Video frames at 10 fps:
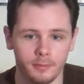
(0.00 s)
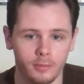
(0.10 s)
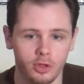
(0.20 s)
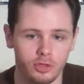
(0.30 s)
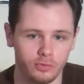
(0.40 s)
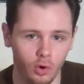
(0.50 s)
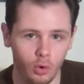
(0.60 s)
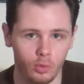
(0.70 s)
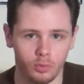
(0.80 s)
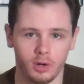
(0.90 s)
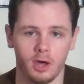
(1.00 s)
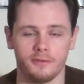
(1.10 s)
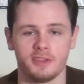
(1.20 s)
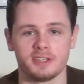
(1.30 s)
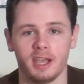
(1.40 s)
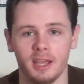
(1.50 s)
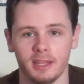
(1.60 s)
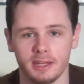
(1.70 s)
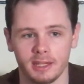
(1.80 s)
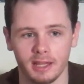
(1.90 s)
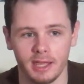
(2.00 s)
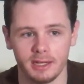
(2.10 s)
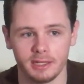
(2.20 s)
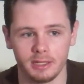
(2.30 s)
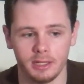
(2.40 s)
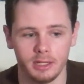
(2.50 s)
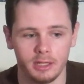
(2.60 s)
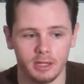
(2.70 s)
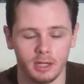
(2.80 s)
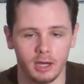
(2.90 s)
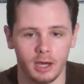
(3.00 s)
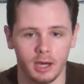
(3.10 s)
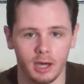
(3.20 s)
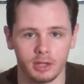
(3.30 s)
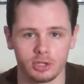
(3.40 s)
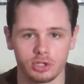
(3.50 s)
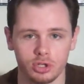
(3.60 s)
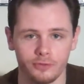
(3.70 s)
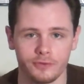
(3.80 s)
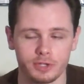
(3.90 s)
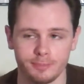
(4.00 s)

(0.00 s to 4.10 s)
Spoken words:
thrown off this island and landing on the surface